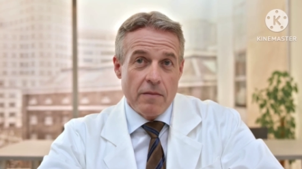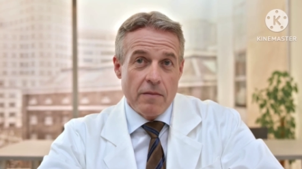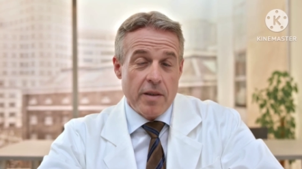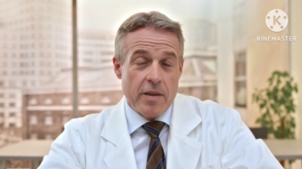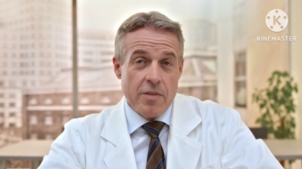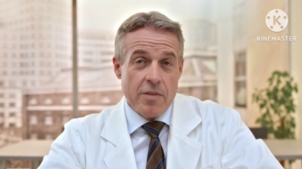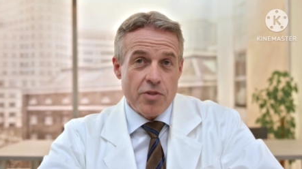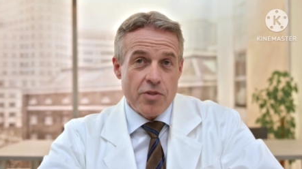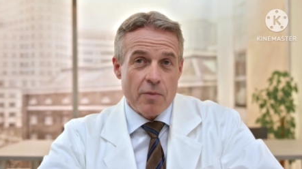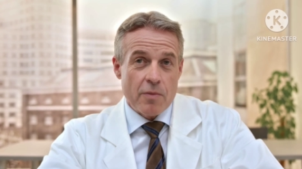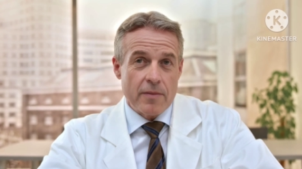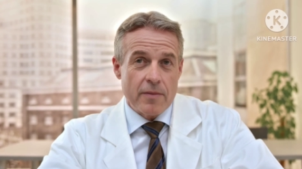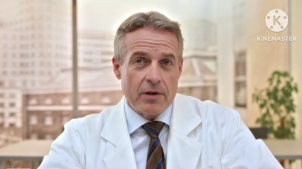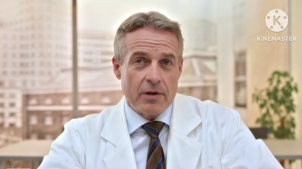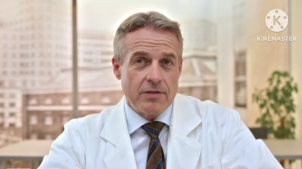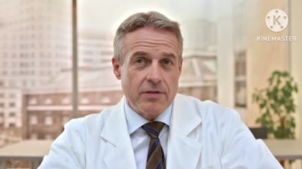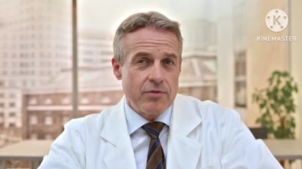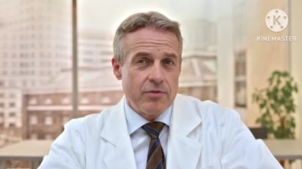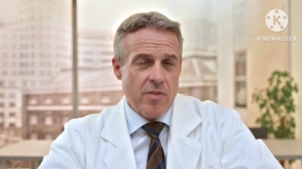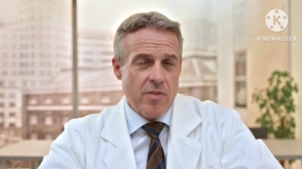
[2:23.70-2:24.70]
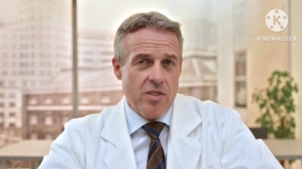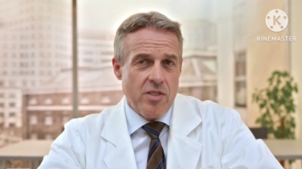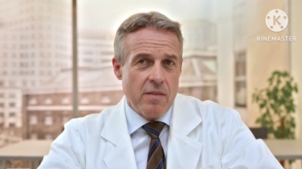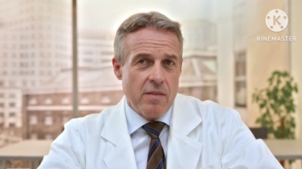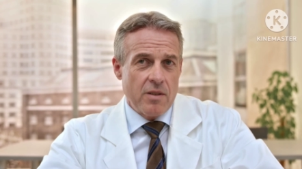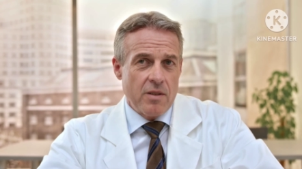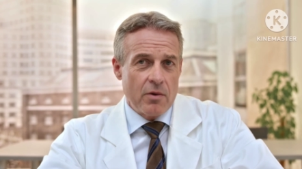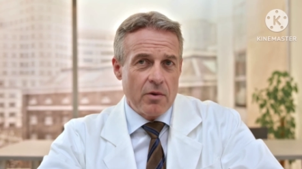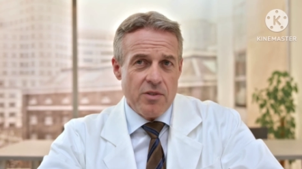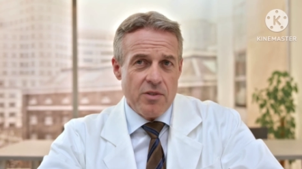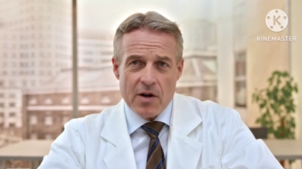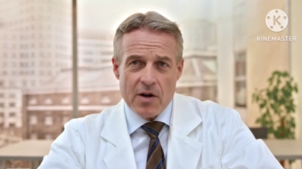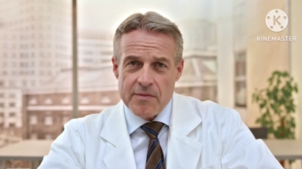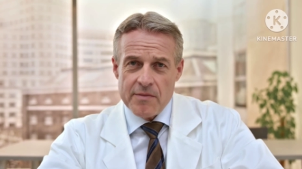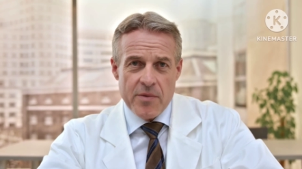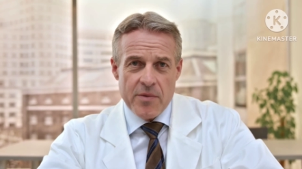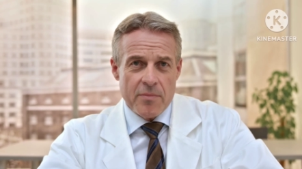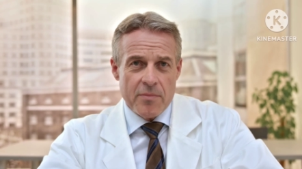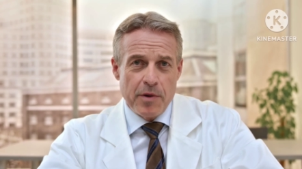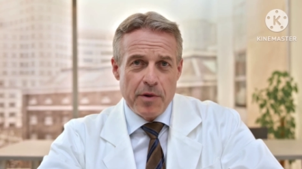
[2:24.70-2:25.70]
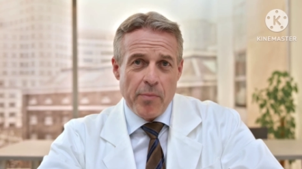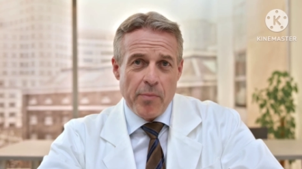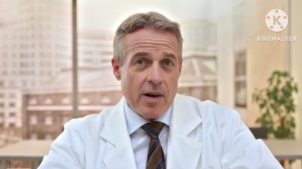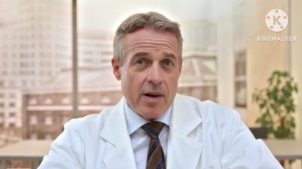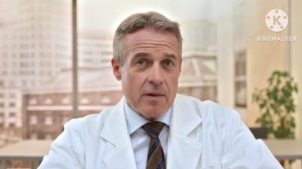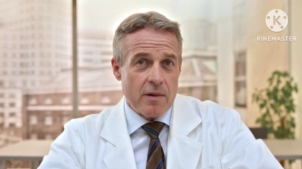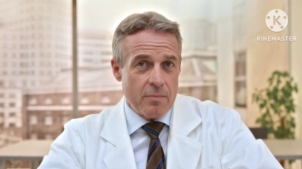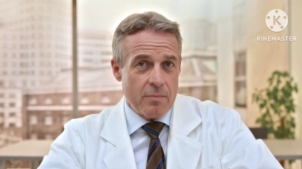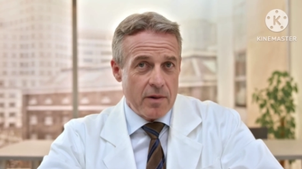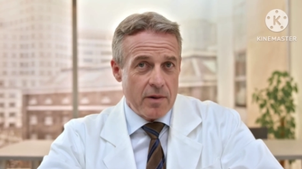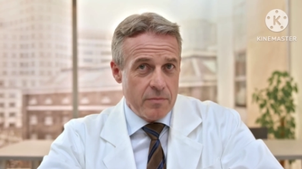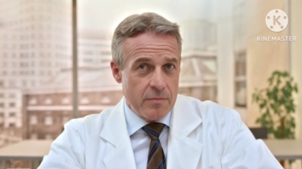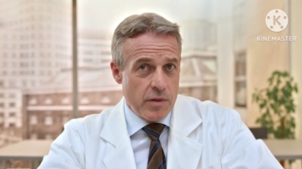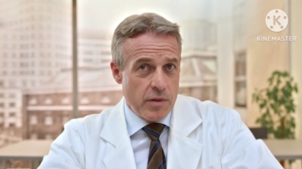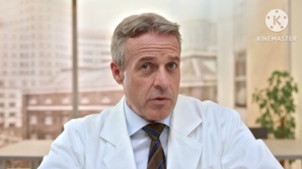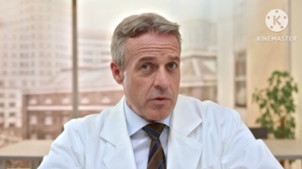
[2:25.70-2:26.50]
In some cases, your doctor may recommend the